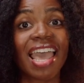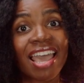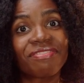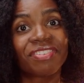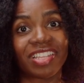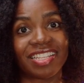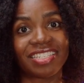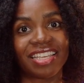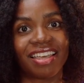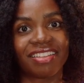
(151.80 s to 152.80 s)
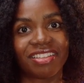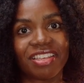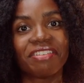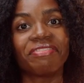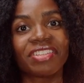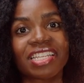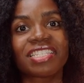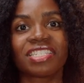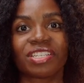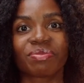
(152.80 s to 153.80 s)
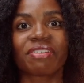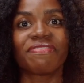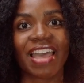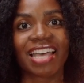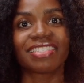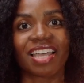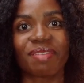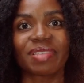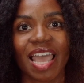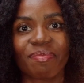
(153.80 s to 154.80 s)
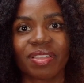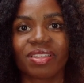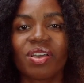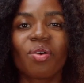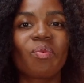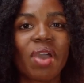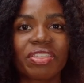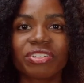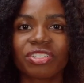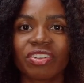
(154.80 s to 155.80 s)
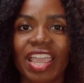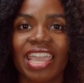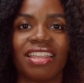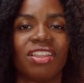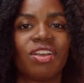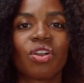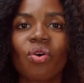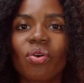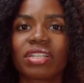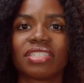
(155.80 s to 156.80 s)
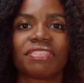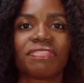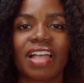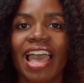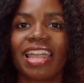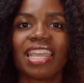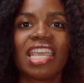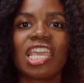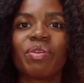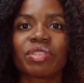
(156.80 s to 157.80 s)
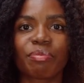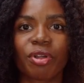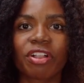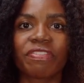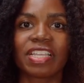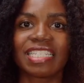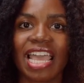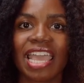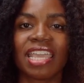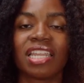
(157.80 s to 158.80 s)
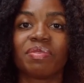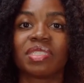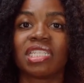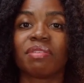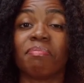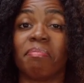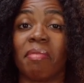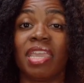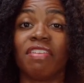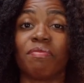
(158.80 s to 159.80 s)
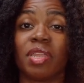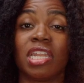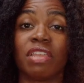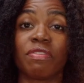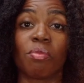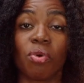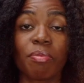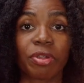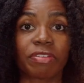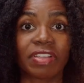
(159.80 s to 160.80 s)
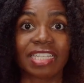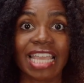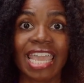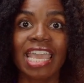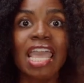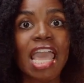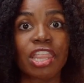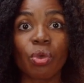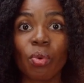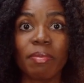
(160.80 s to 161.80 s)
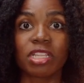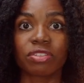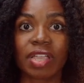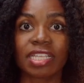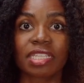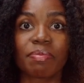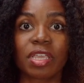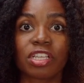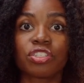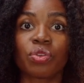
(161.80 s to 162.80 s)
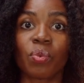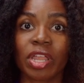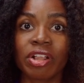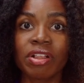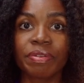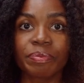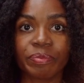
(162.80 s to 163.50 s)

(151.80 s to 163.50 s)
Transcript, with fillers: At Valencia. Valencia is where fast times happen. Weather's great, course is flat. It was a perfect day, and it was may have been an even more perfect day in the women's race, because the winner,